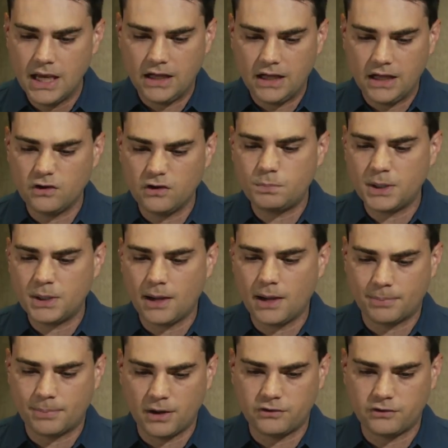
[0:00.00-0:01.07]
and since
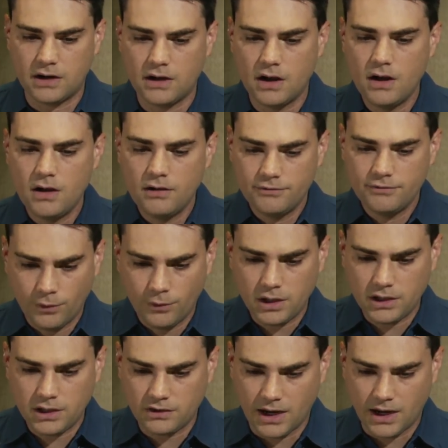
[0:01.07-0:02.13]
becoming president,
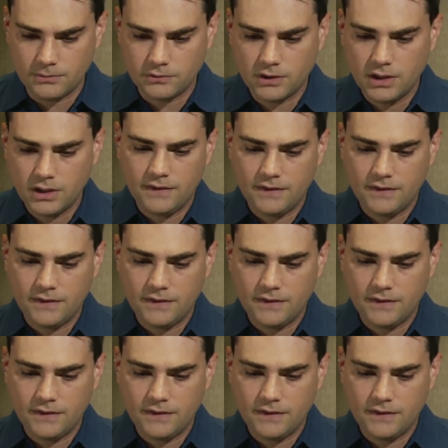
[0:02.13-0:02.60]
forty times.